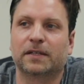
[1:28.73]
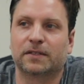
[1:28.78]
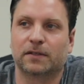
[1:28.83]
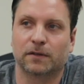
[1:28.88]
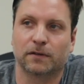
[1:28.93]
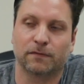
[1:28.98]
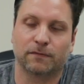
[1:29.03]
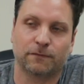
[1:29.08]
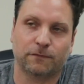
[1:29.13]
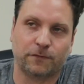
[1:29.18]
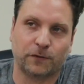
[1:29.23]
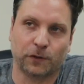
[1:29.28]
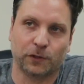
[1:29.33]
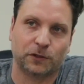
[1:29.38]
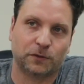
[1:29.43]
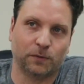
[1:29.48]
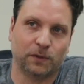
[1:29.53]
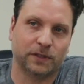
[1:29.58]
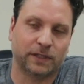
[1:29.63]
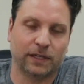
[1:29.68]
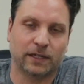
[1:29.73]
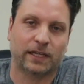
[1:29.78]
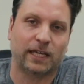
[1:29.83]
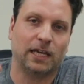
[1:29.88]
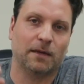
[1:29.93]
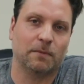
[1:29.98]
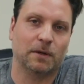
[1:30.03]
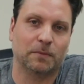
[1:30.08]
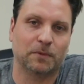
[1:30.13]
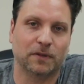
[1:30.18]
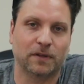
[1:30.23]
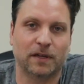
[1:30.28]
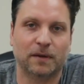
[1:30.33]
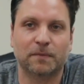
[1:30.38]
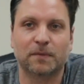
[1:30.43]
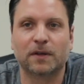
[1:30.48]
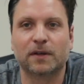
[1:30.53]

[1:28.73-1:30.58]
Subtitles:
as their first one that came up to them.